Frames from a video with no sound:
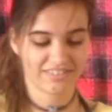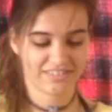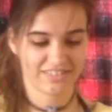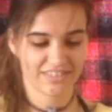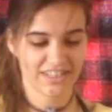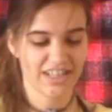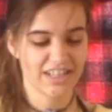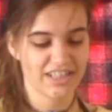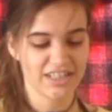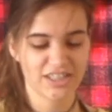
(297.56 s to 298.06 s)

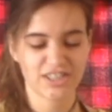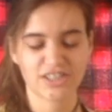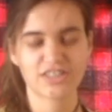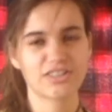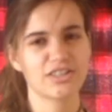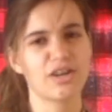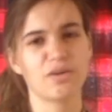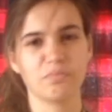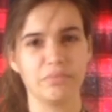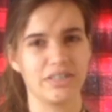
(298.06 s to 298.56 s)
And it's
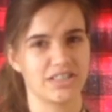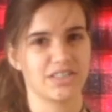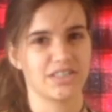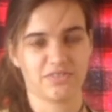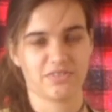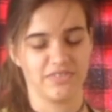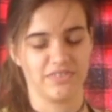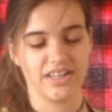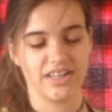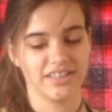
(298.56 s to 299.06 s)
so much
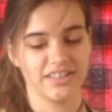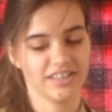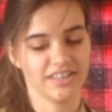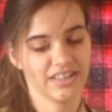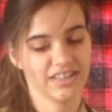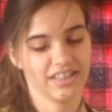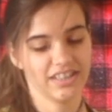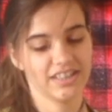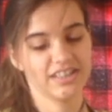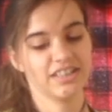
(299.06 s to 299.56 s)
fun.
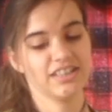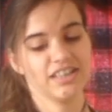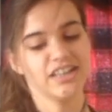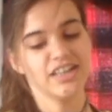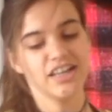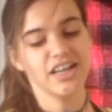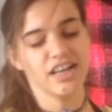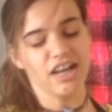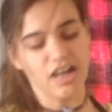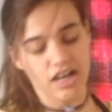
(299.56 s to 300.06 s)

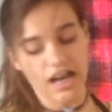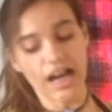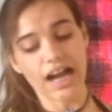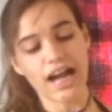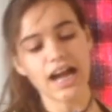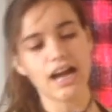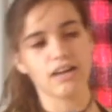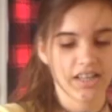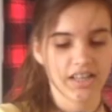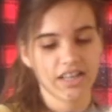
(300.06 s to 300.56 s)
Ah!
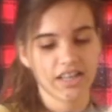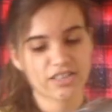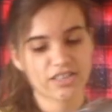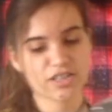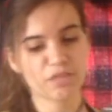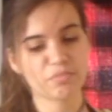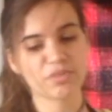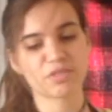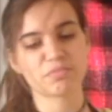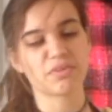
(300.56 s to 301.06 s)
It's
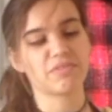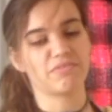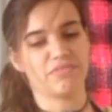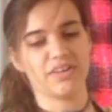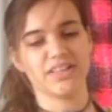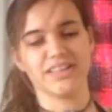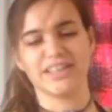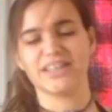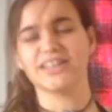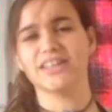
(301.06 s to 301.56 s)
so much more
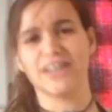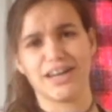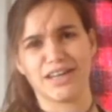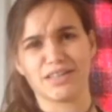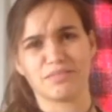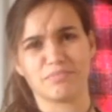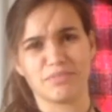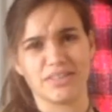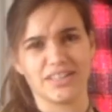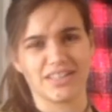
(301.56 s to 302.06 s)
fun than
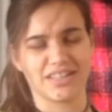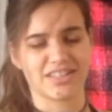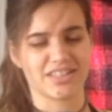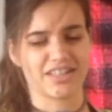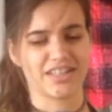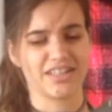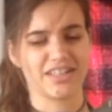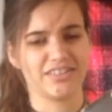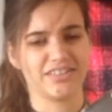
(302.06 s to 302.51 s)
not being a child.